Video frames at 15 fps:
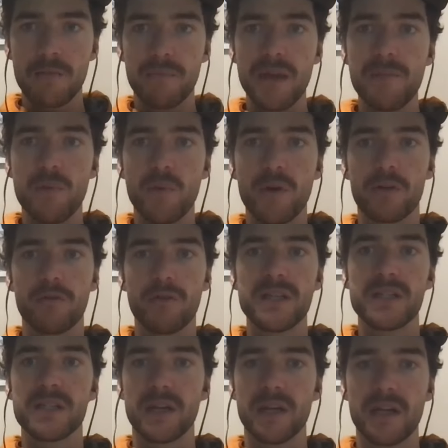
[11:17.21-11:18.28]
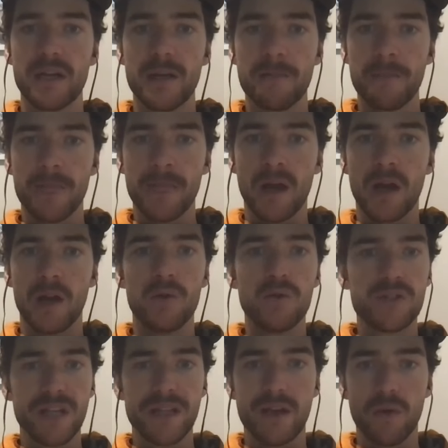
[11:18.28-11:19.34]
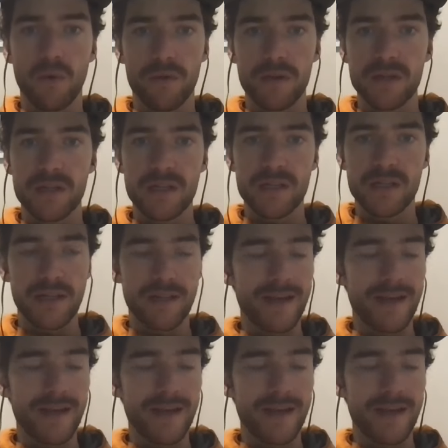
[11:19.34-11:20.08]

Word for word: people increasingly are losing their authenticity.